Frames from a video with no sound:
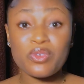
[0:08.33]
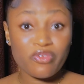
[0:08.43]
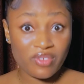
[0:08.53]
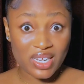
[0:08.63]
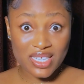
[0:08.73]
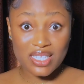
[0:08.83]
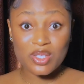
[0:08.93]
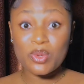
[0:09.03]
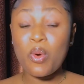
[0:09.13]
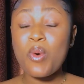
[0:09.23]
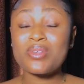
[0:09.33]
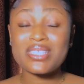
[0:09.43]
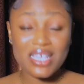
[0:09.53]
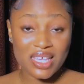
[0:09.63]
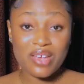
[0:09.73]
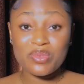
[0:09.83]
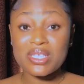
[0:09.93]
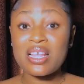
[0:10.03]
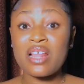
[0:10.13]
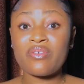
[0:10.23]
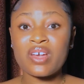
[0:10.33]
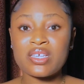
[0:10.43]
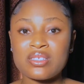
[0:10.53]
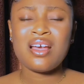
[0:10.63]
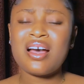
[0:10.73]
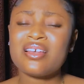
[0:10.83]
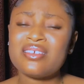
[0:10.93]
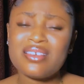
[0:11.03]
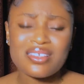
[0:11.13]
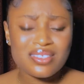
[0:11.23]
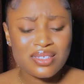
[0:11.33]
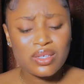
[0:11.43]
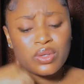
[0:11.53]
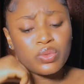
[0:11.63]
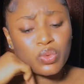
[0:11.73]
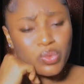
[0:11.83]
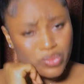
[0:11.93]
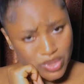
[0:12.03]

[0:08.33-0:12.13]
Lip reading: you've listened to all skincare routine advice, and yet no